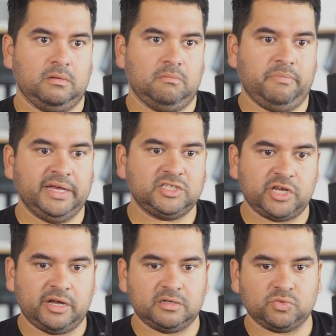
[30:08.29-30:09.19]
Buy
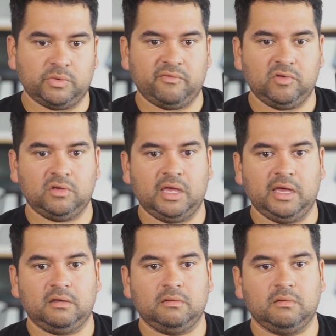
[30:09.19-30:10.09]
chairs whenever you
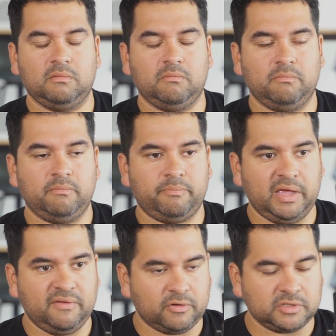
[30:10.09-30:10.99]
can. Pay
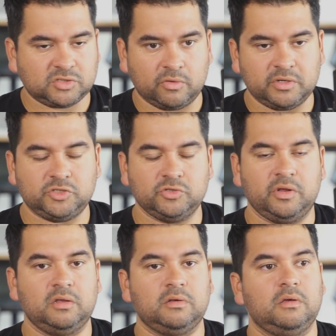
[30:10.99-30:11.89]
for a storage unit.